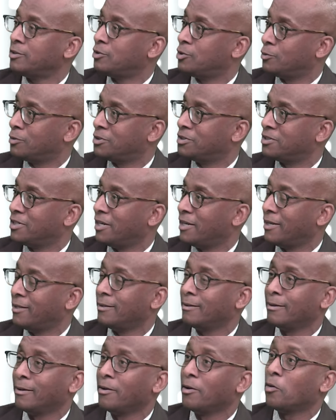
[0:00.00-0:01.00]
to a scene,
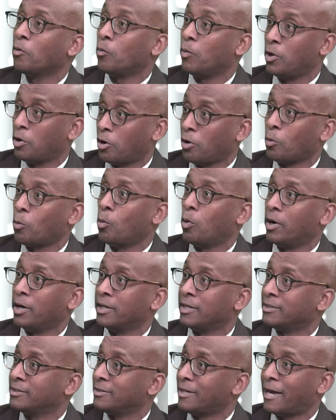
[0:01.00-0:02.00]
we are one.
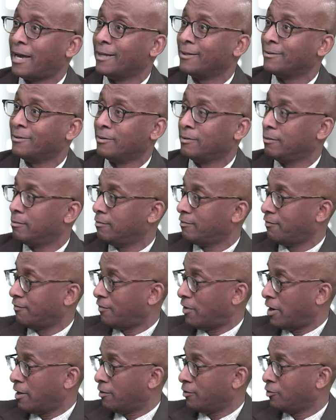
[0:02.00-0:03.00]
It's not
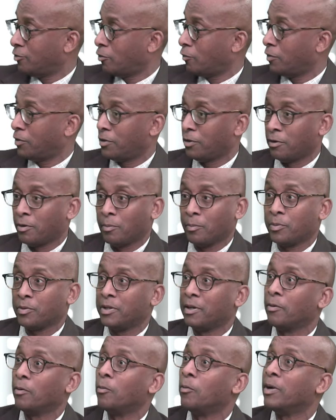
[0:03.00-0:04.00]
fire's over there, and
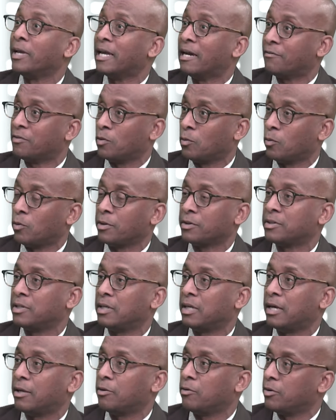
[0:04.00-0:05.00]
we have to work
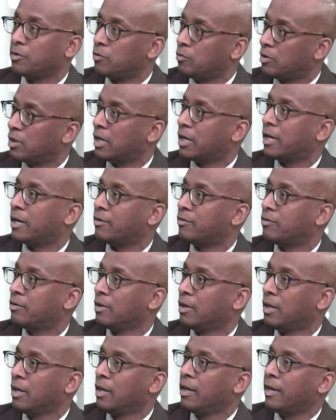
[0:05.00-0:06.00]
together. And you guys
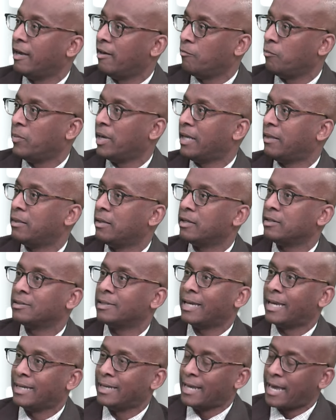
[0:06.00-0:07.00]
have made this
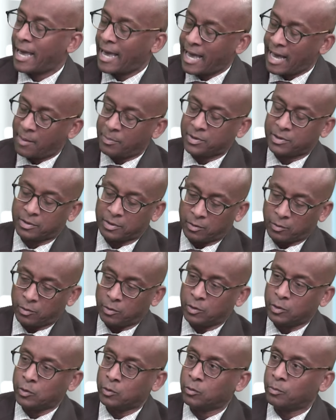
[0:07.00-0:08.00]
an
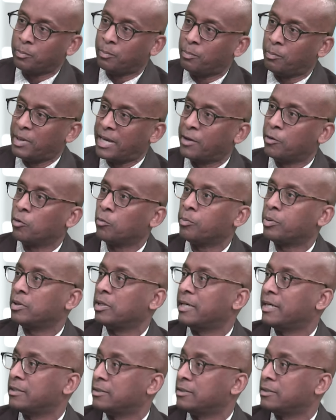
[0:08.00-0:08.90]
absolute better place,